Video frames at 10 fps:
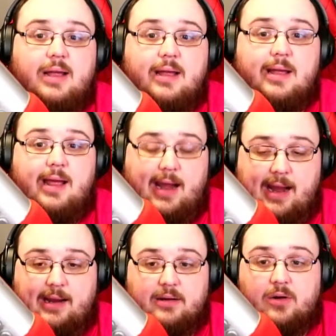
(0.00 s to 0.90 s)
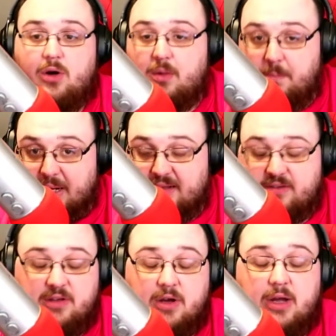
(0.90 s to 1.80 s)
Hey,
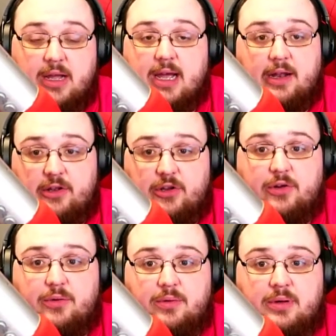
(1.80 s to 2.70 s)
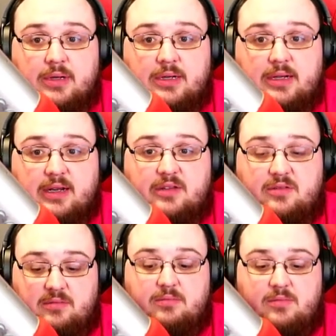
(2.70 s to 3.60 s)
basically all you gotta do is
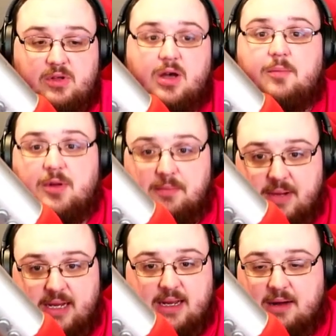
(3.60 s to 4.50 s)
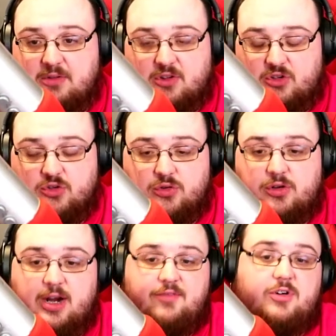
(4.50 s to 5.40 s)
come to me. I was the jewel
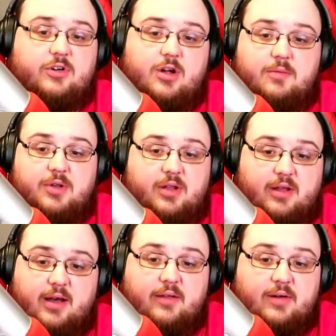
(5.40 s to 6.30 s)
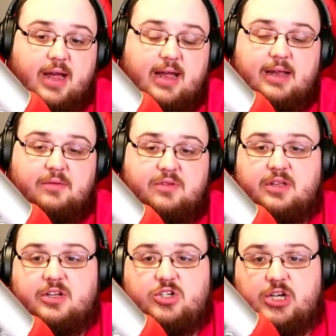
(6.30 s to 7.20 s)
crafter. Come to the other guy. He was the
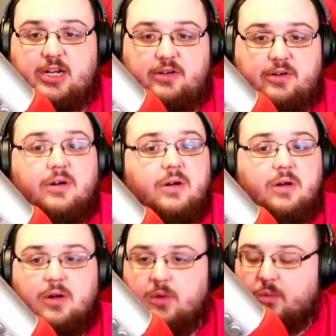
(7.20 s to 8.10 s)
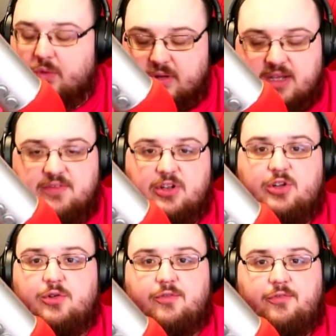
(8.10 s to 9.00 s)
enchanter. We'll even
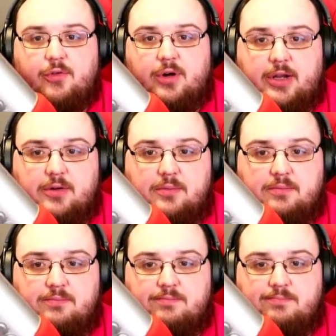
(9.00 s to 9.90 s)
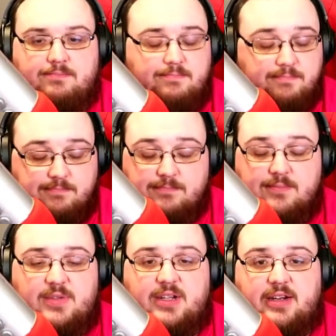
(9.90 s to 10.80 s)
do it for you.
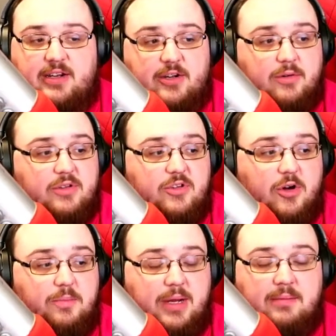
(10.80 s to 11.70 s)
Did he do it, Soapy?